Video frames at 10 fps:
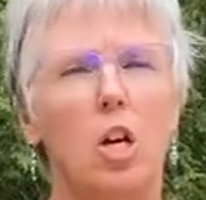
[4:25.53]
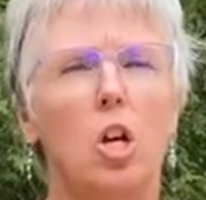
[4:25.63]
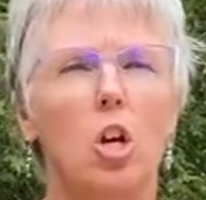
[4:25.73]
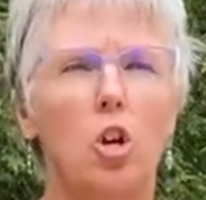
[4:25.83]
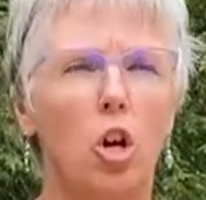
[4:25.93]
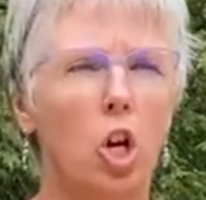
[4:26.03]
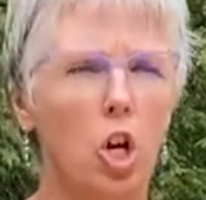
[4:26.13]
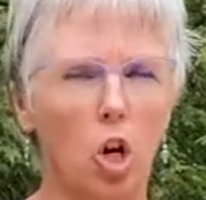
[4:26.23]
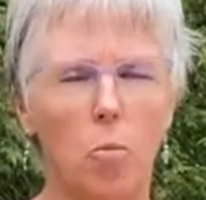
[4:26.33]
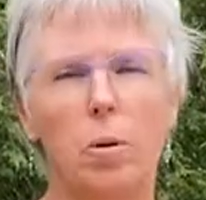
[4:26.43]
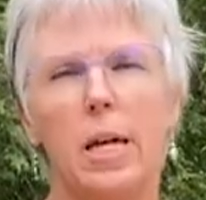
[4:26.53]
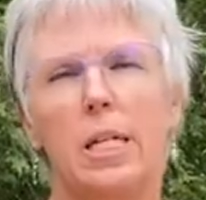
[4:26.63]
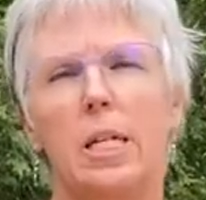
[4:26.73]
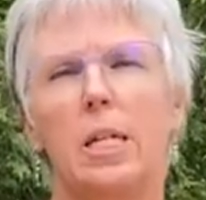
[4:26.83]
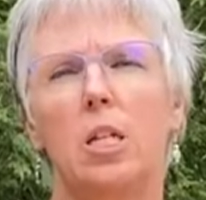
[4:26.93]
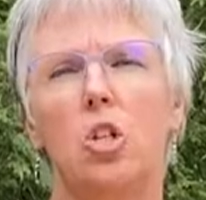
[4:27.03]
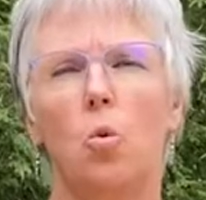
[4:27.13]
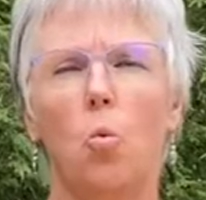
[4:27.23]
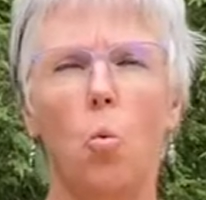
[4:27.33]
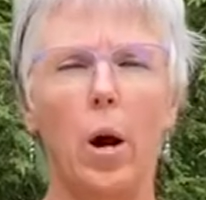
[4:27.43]
You're going to go places
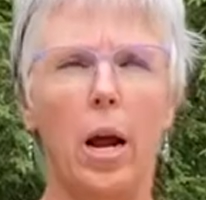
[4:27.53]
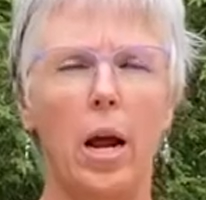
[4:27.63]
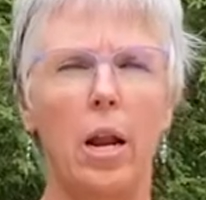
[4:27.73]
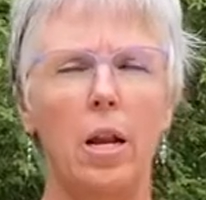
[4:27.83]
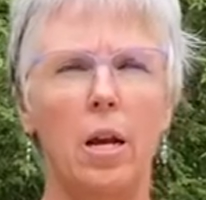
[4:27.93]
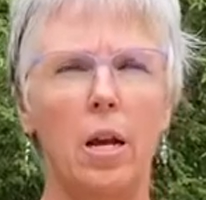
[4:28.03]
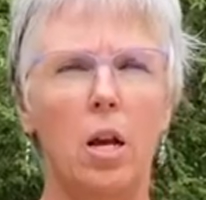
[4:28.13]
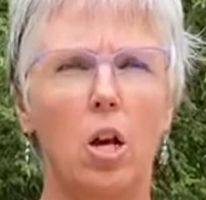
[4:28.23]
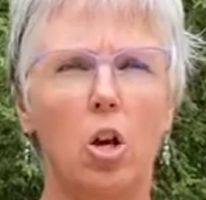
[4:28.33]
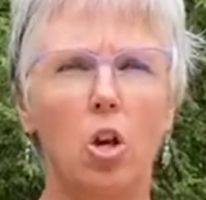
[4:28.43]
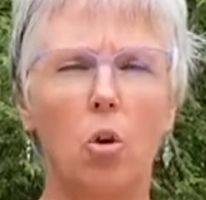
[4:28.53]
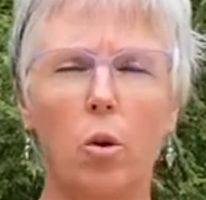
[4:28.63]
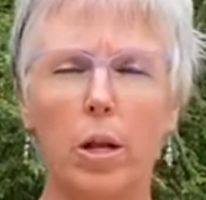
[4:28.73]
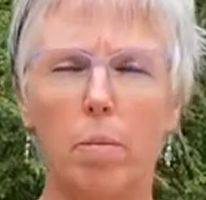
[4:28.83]
when you can